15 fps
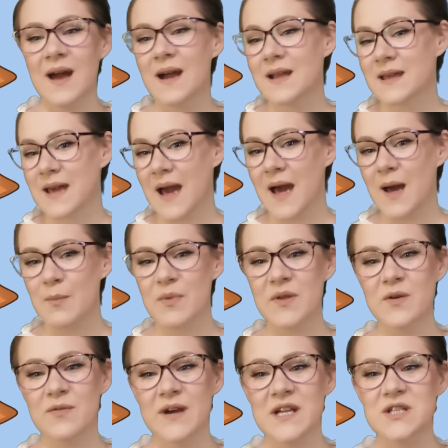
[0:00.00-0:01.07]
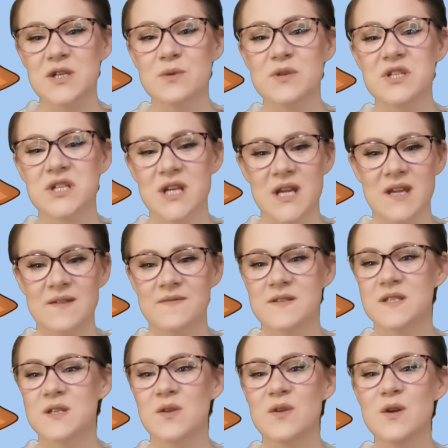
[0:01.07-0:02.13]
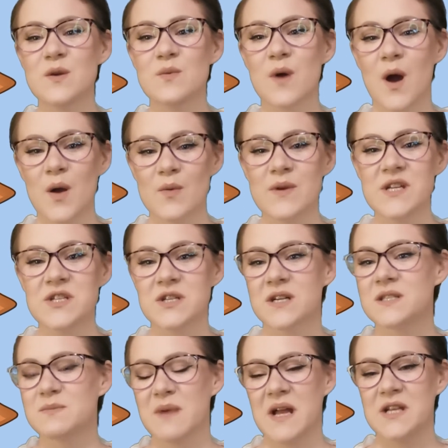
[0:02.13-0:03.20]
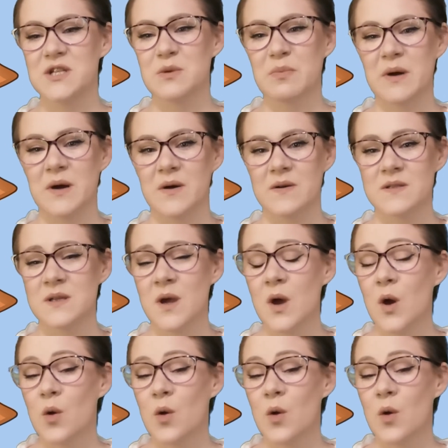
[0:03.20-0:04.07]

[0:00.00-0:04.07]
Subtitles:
and cap the grade you achieve so that you only just manage a pass,